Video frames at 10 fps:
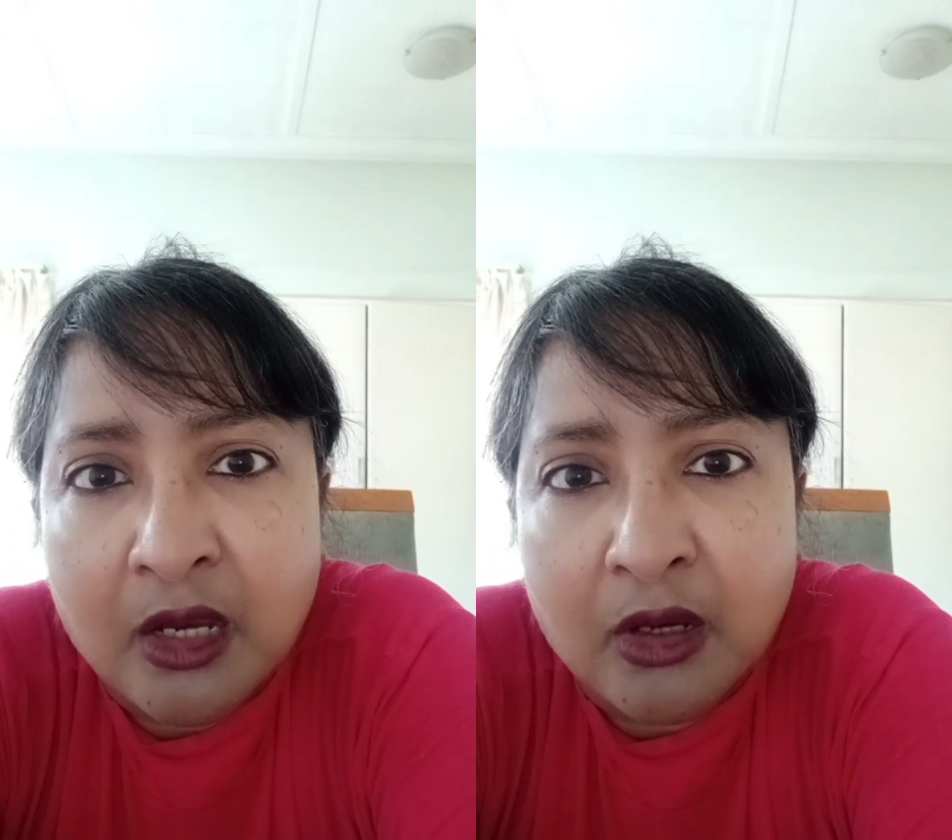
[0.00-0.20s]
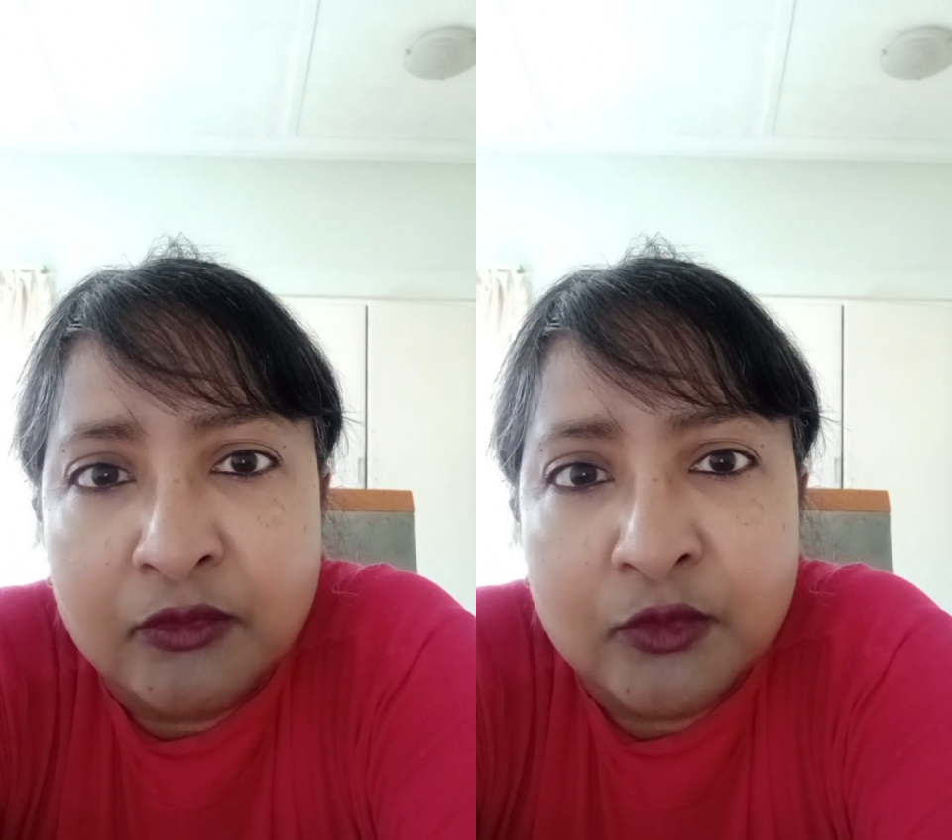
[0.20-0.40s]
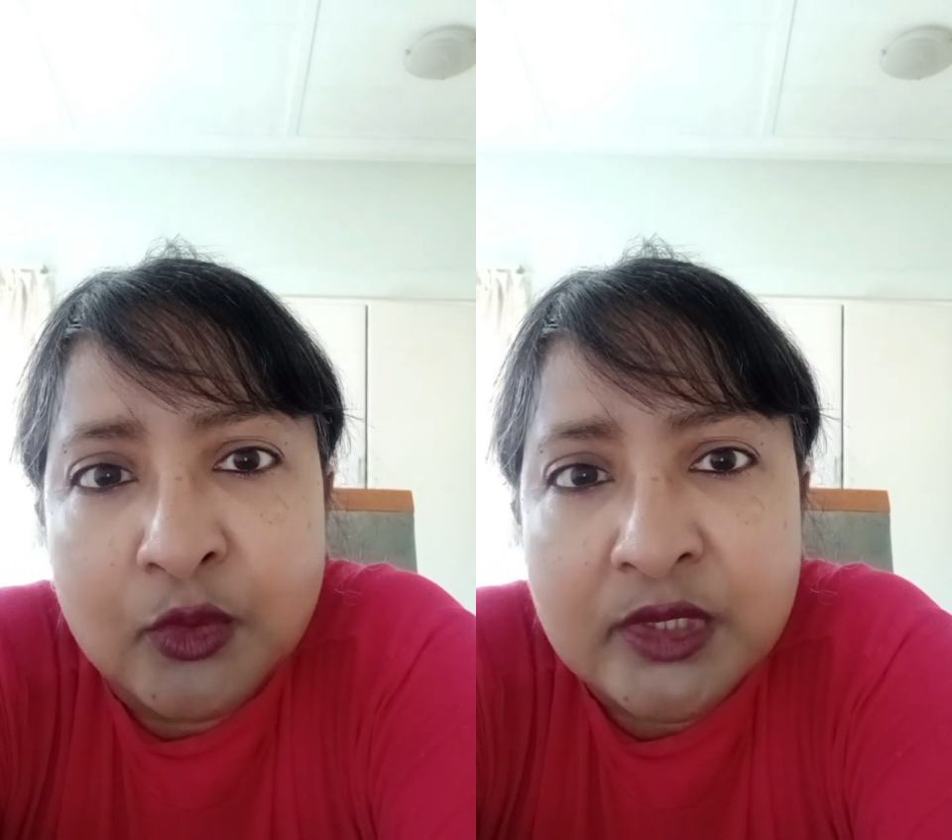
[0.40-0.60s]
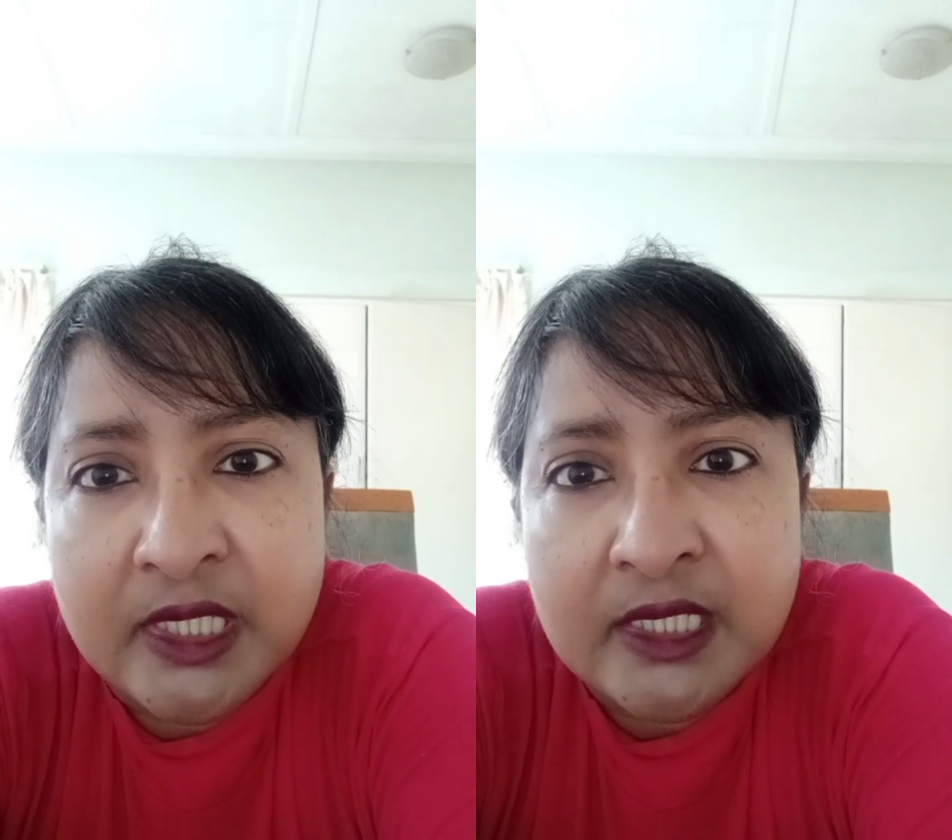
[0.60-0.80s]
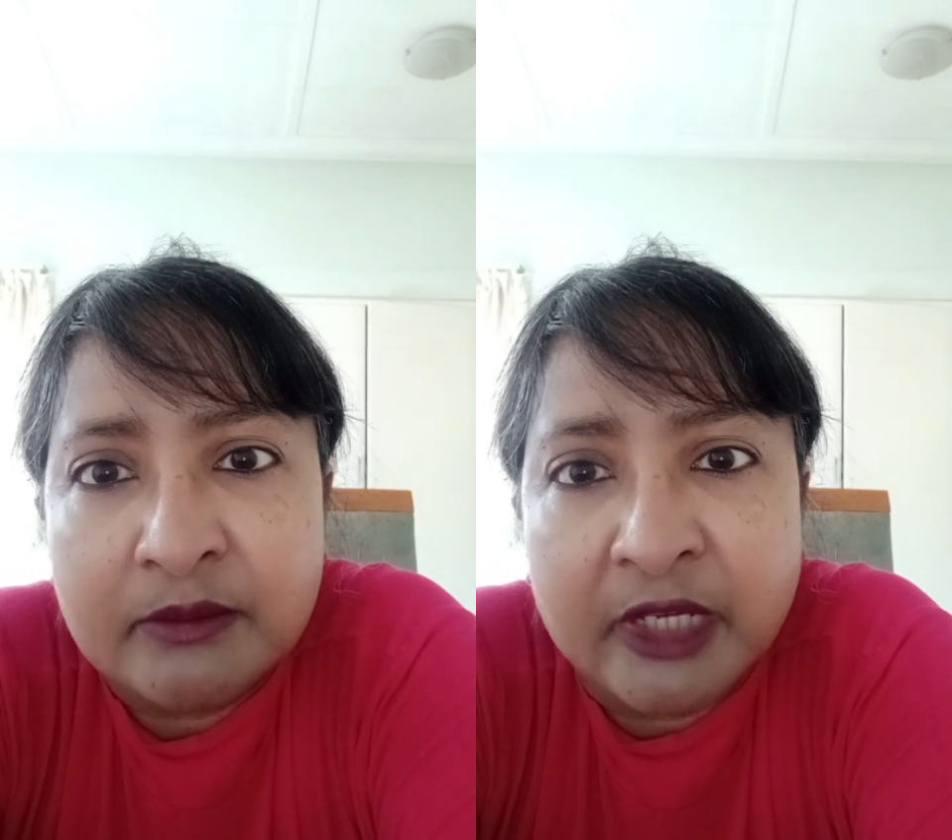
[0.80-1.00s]
Of course,
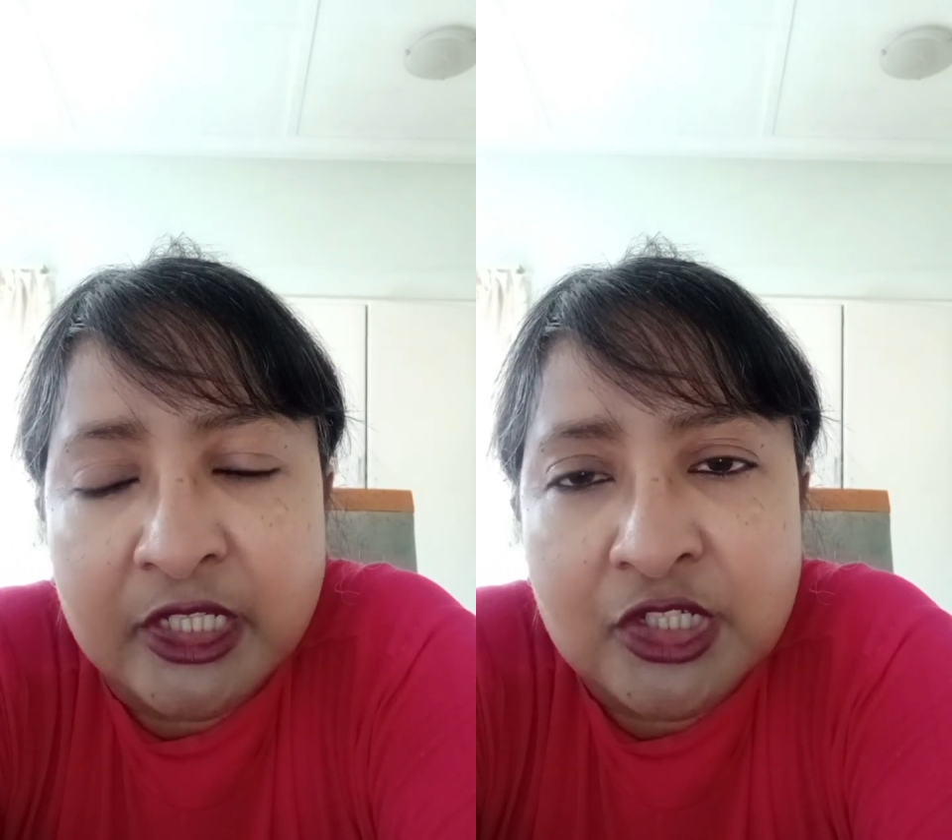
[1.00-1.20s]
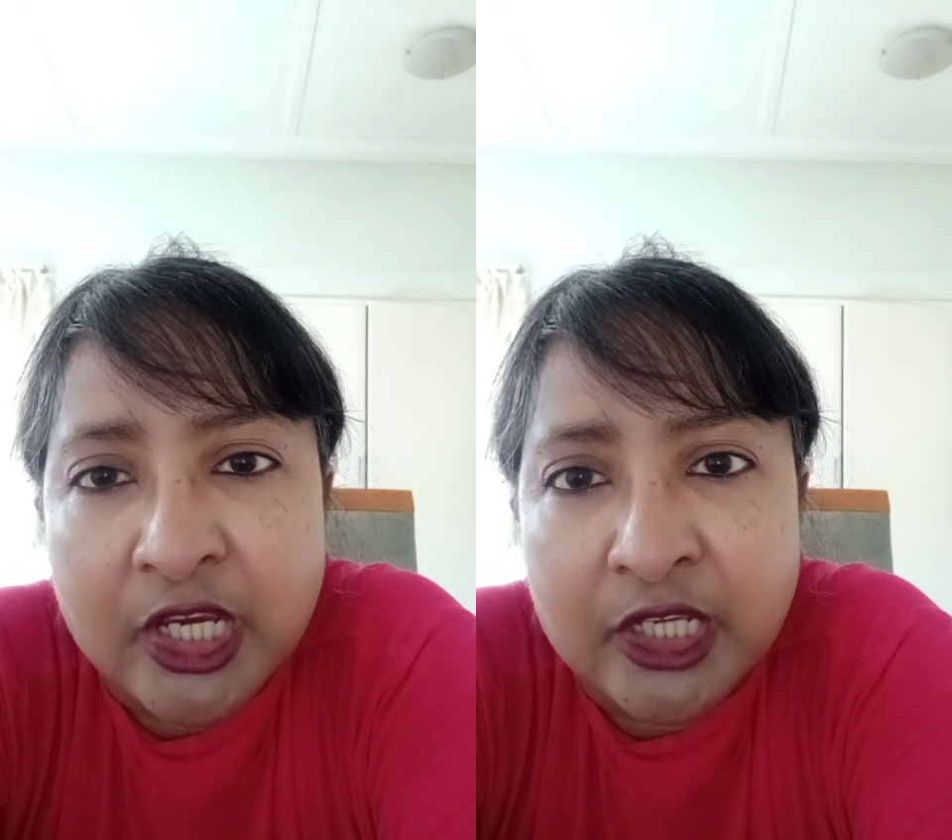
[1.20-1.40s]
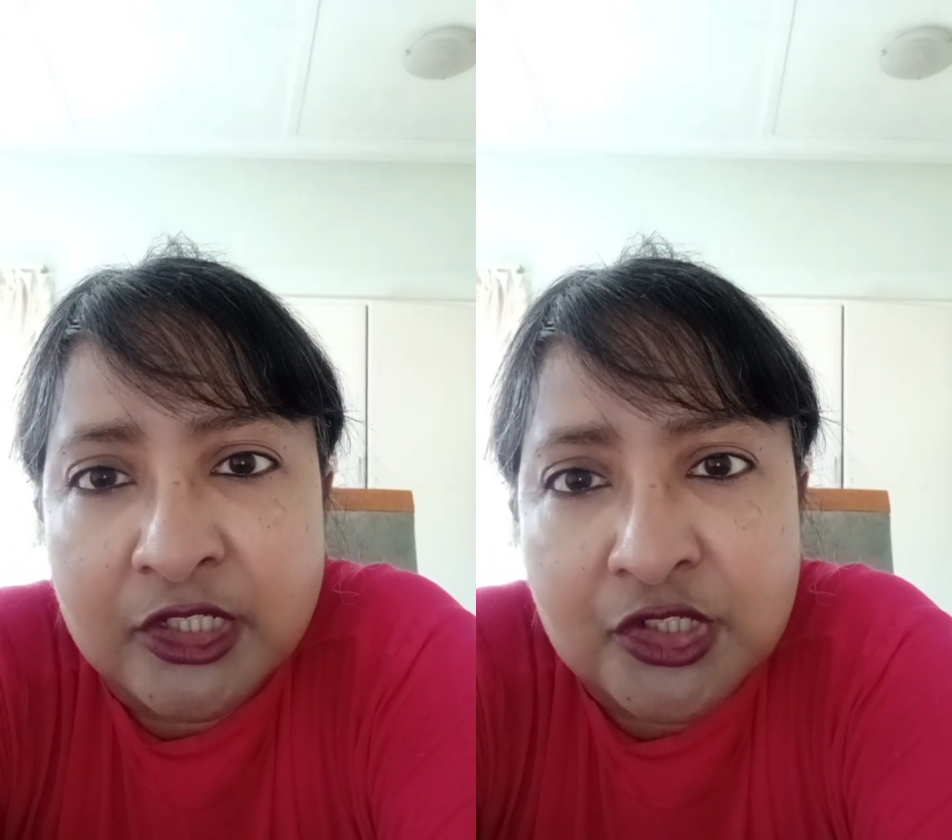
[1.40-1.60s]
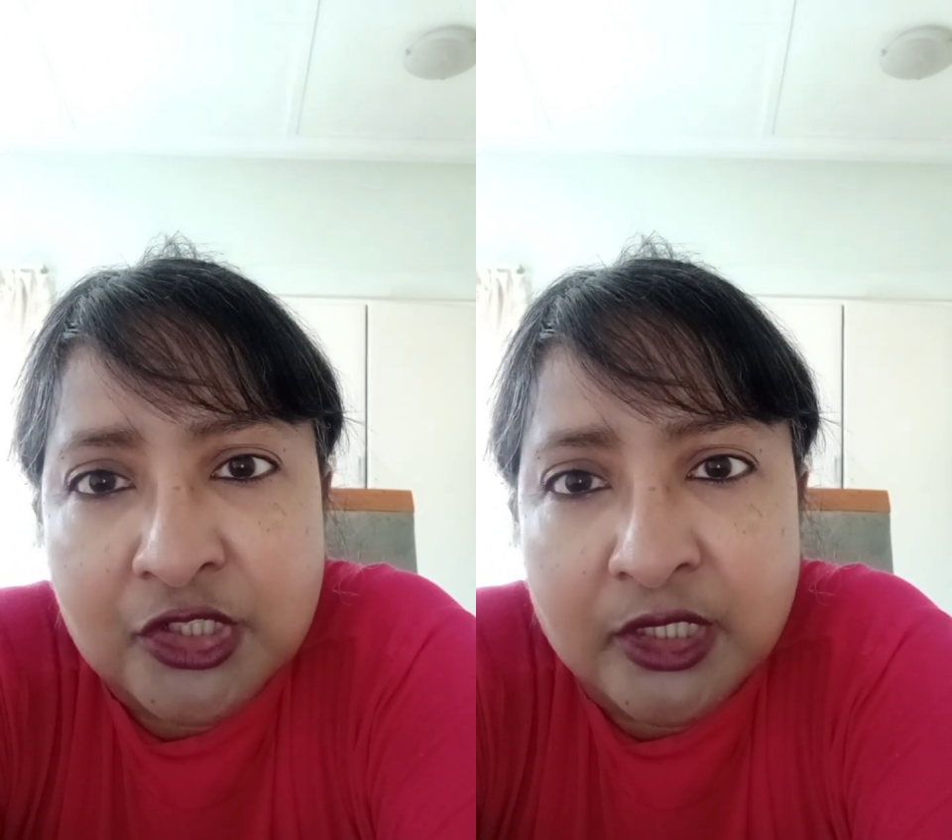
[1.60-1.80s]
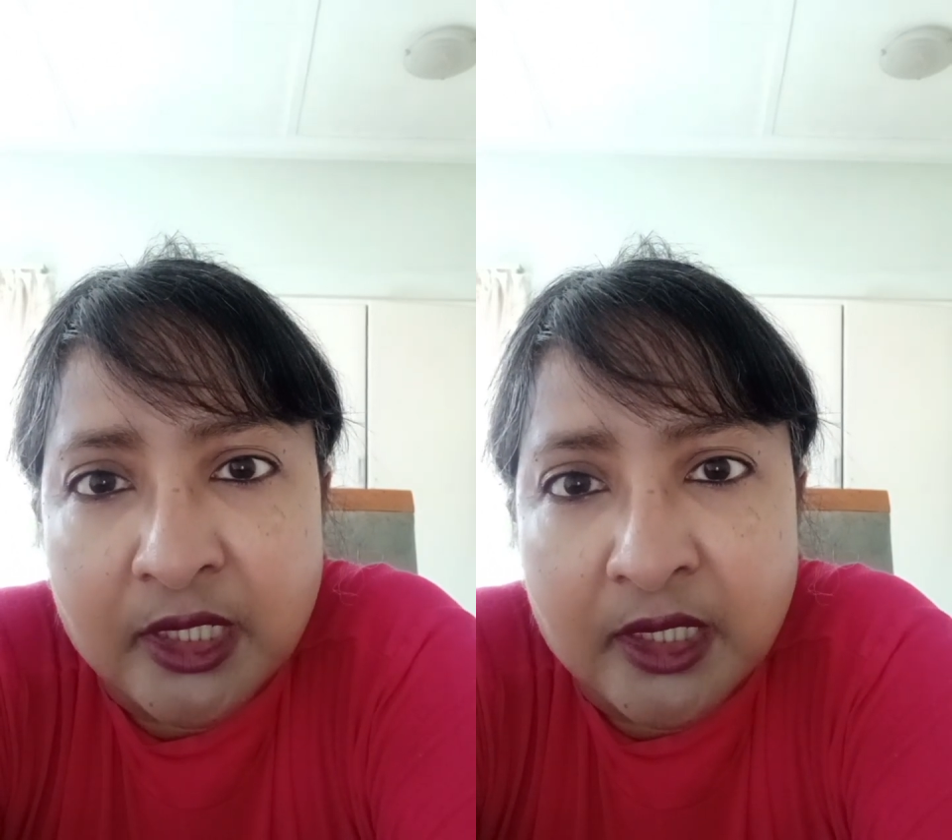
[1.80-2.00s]
things may
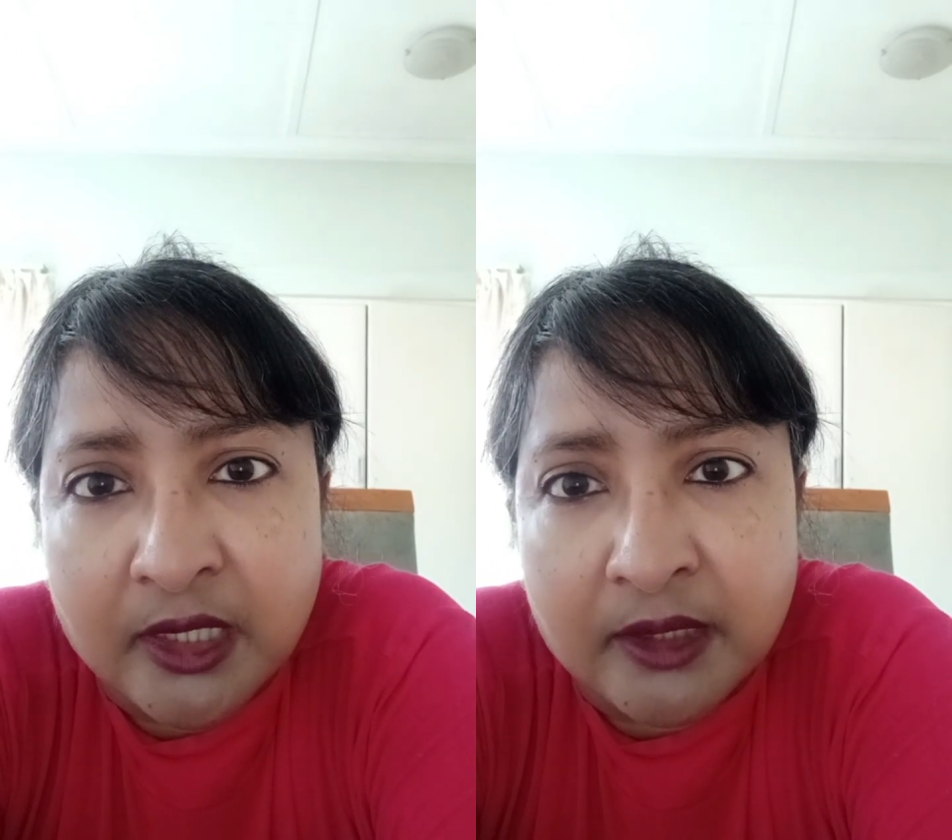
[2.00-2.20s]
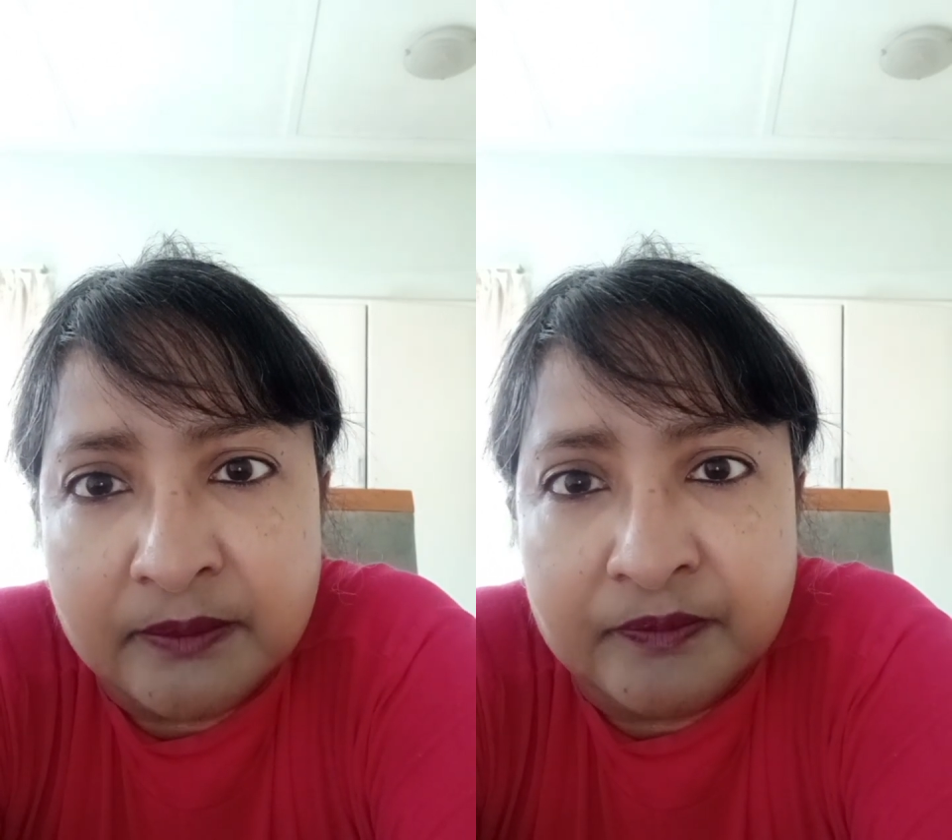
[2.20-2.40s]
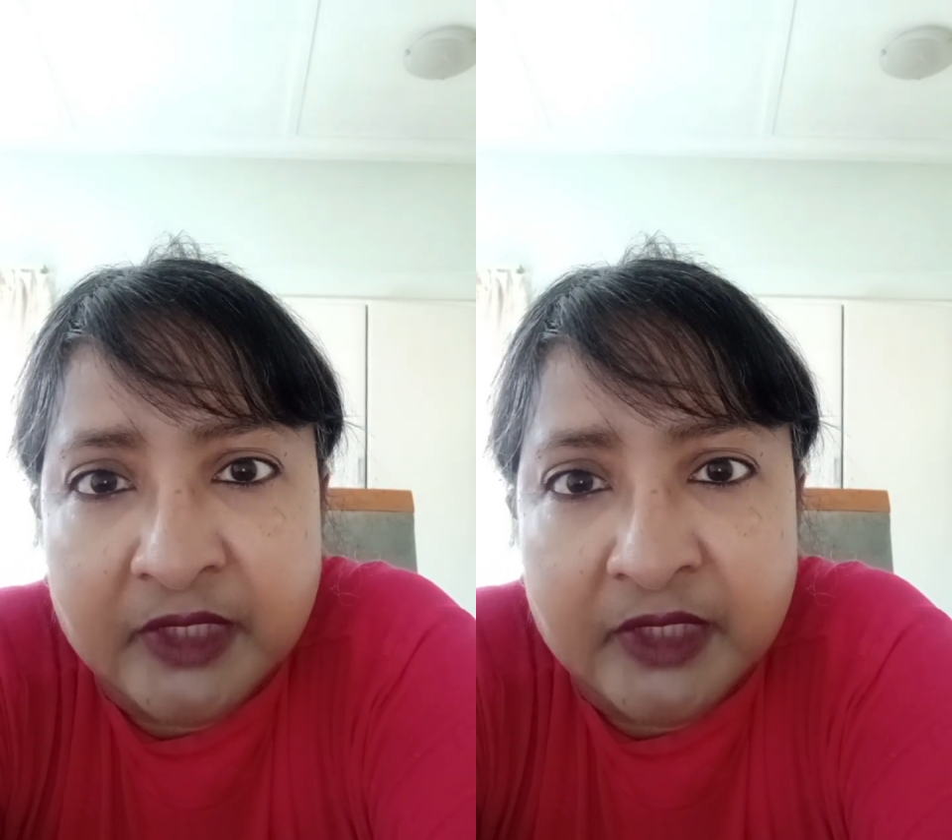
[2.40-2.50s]
change um,